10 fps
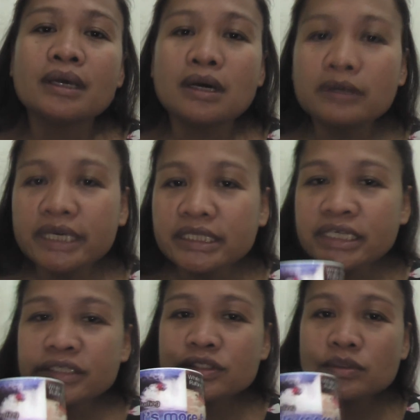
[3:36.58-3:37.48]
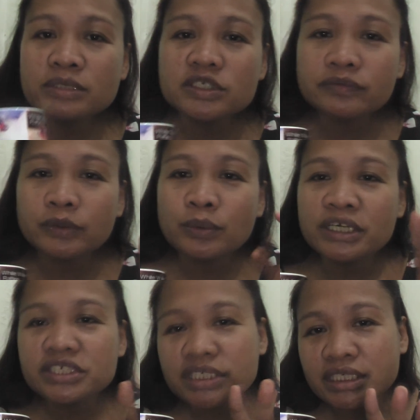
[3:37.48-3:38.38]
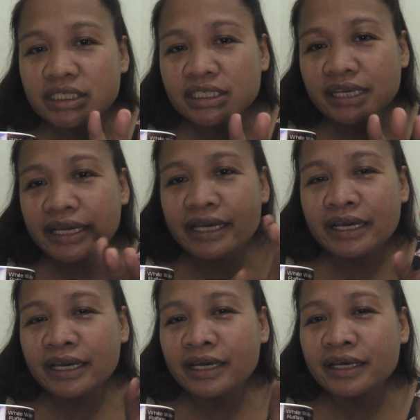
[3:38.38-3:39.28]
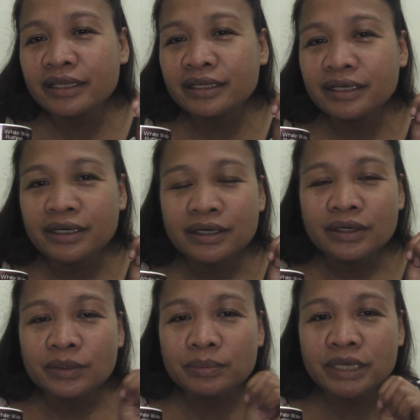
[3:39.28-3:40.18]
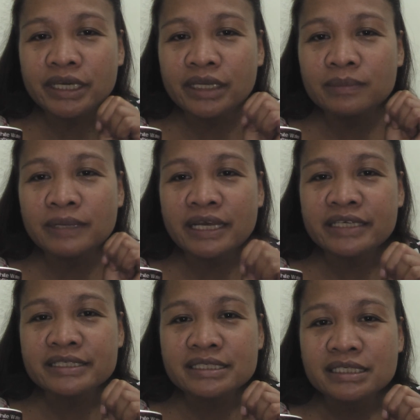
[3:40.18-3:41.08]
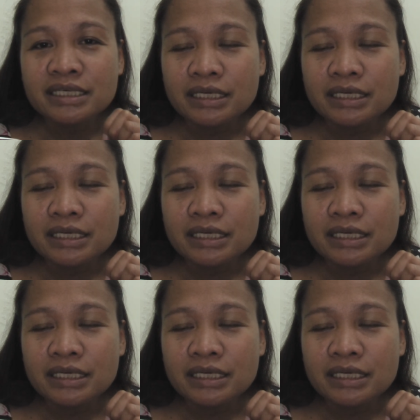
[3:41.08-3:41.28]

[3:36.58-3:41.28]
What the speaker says: Okay, thank you so much for watching, and may God bless.